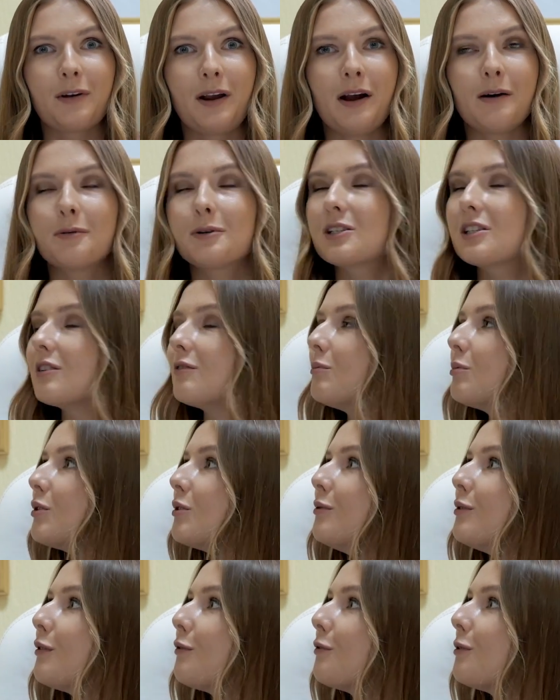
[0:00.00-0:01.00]
We have received
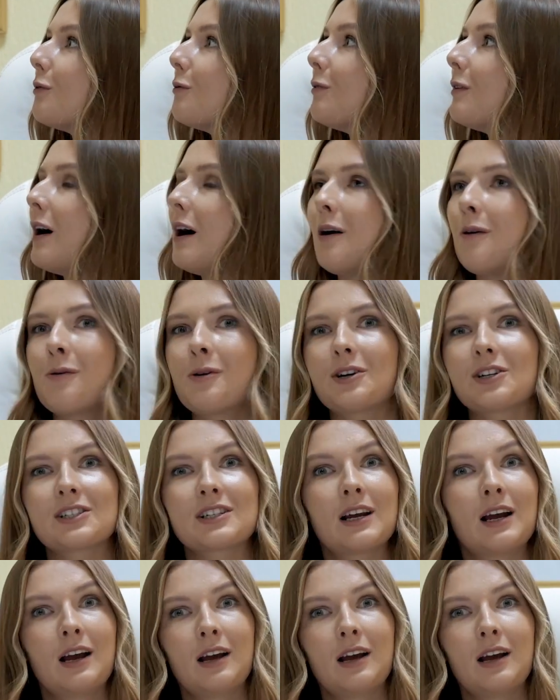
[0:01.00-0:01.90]
beautiful flowers.